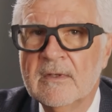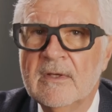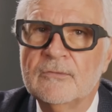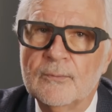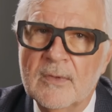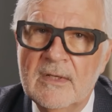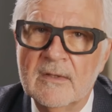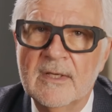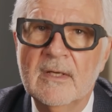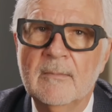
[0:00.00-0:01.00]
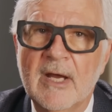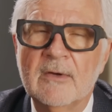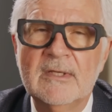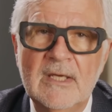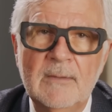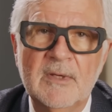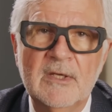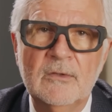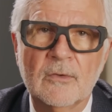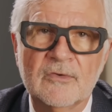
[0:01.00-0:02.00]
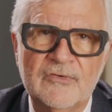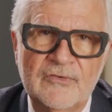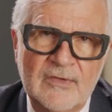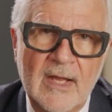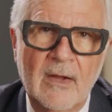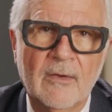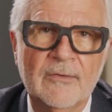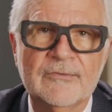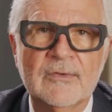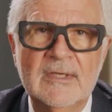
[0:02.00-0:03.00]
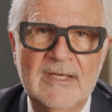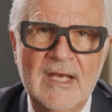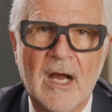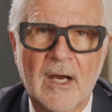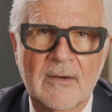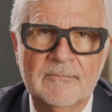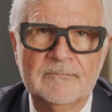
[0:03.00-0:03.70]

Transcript: It's really about keeping your cells young.